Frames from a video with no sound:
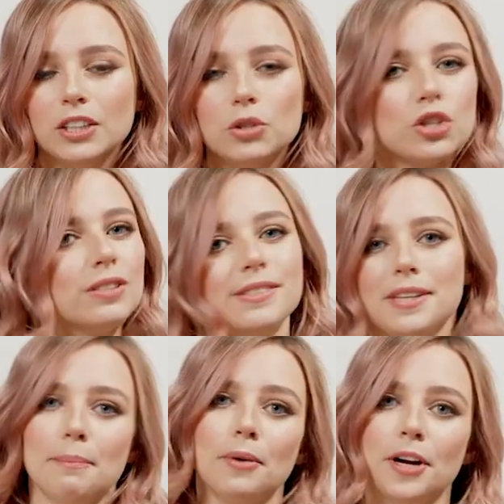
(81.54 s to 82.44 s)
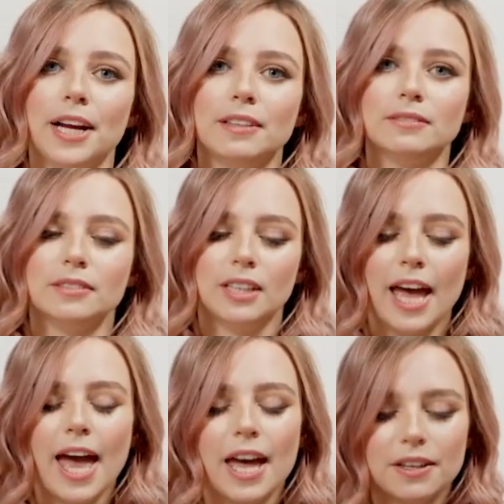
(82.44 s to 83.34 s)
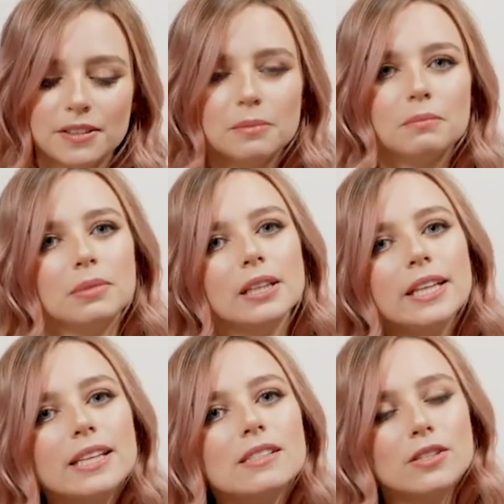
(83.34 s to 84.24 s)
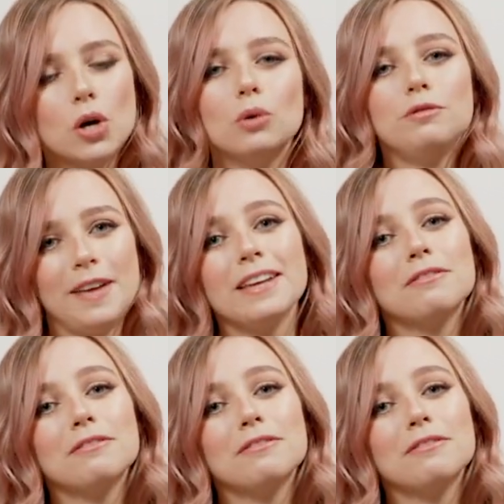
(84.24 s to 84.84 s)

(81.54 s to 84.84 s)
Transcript: you shouldn't skimp on it. And please, no fake